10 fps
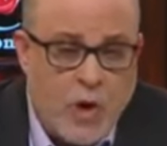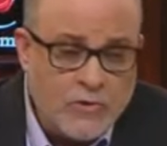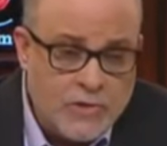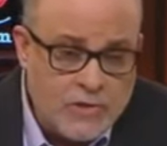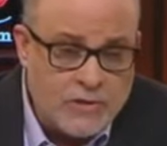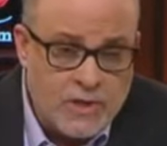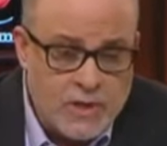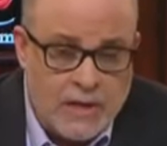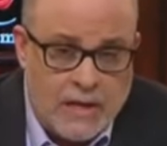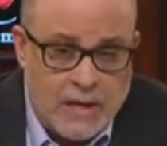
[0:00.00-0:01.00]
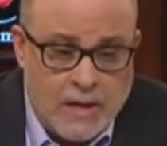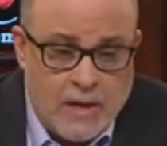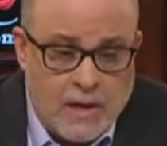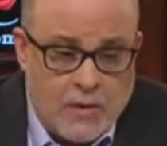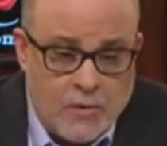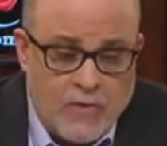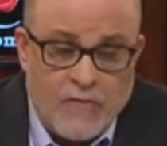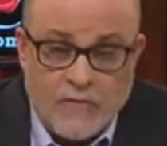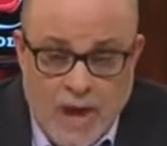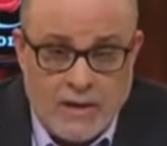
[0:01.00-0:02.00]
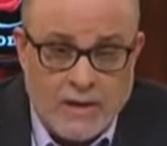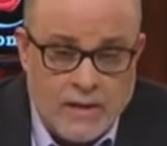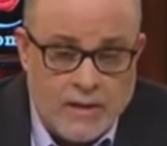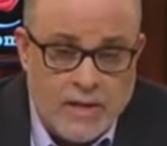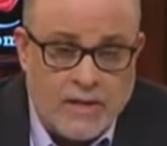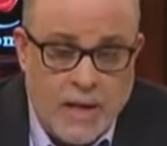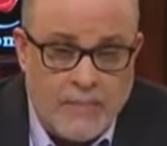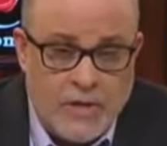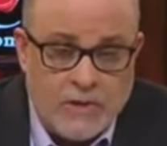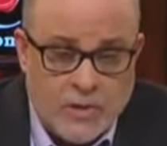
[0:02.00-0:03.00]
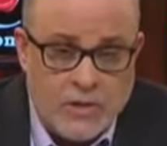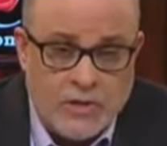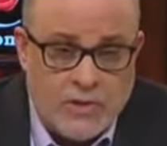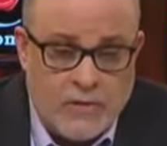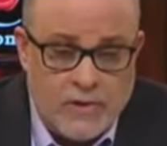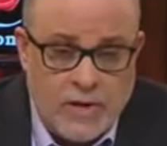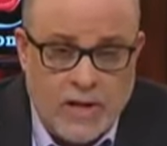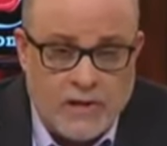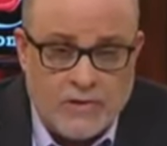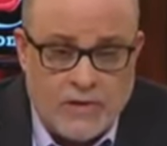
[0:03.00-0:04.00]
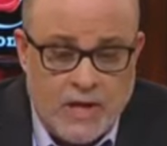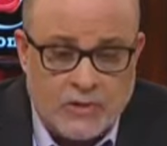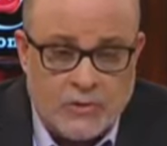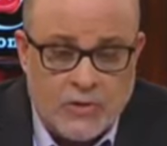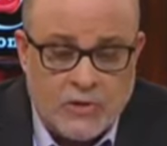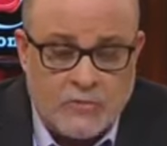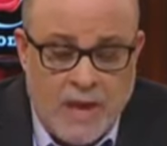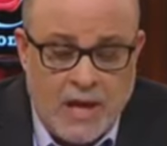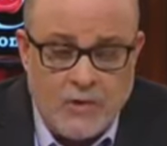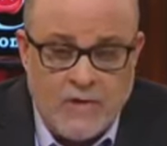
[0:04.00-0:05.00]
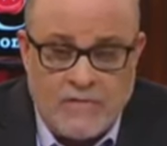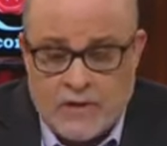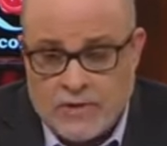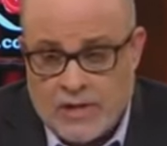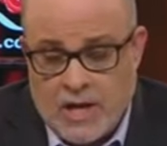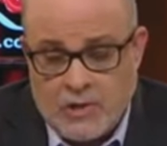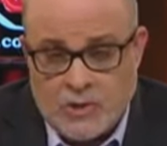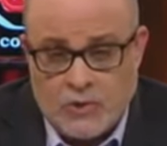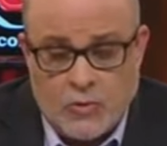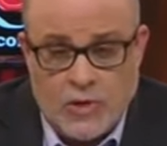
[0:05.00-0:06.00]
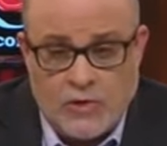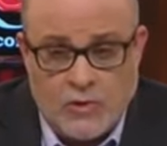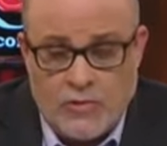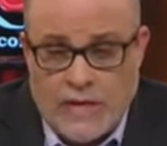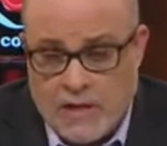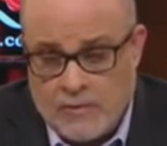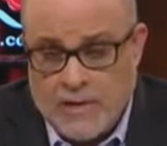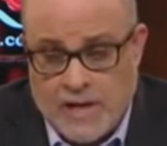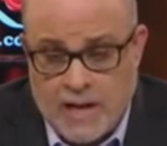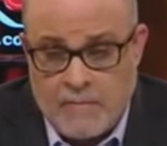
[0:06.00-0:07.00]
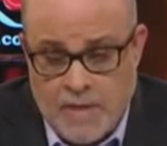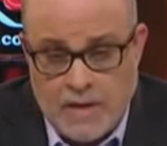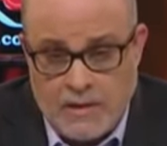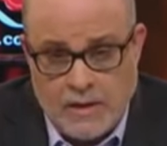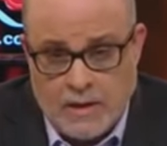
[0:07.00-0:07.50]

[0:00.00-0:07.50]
Rosenstein, your friend, the Deputy Attorney General of the United States, to expand your investigation to include the Hillary campaign?